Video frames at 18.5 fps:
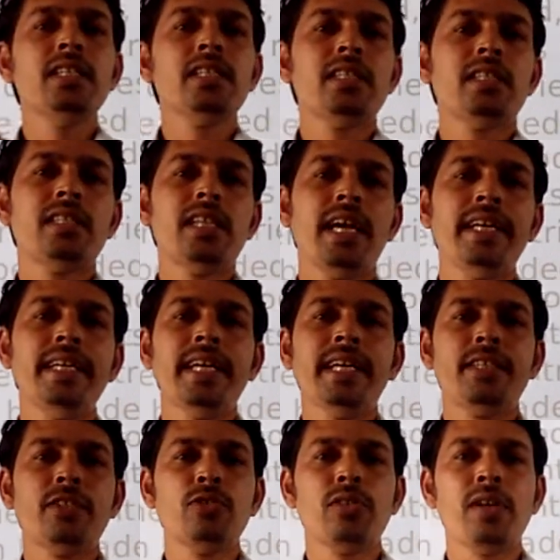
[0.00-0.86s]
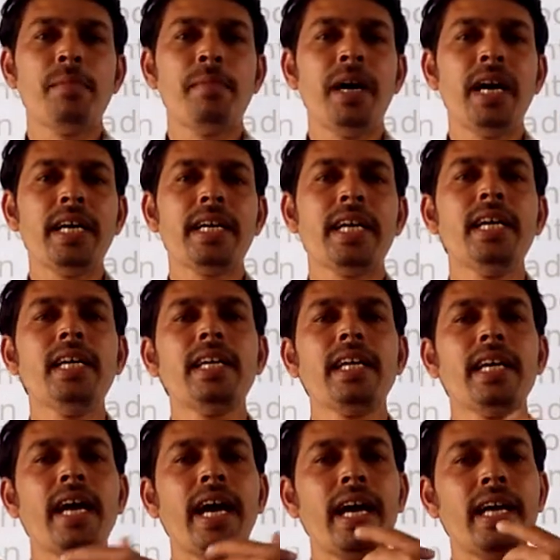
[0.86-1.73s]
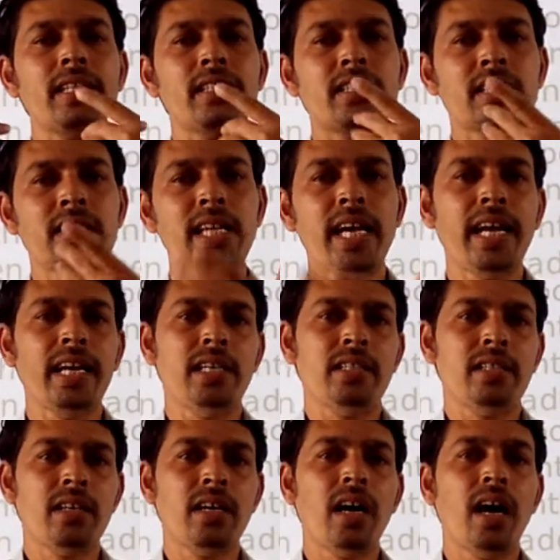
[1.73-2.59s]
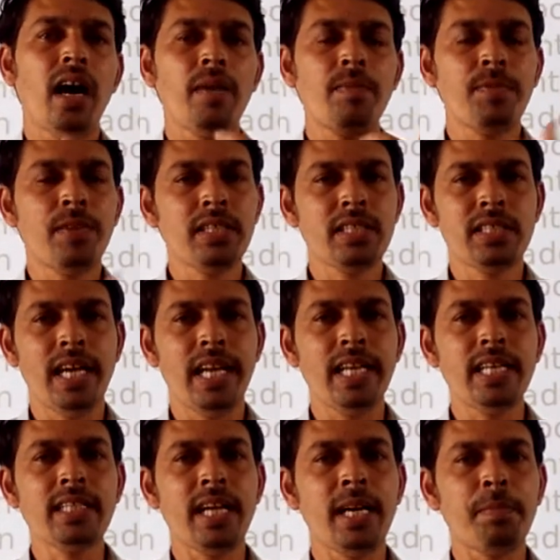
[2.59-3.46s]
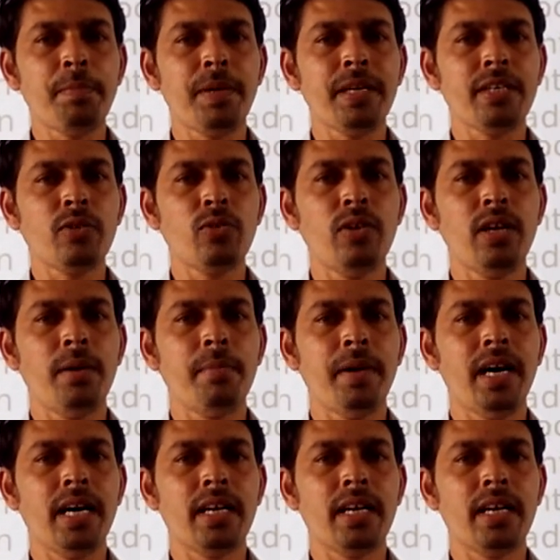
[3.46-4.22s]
send it to the market and sell. After selling that particular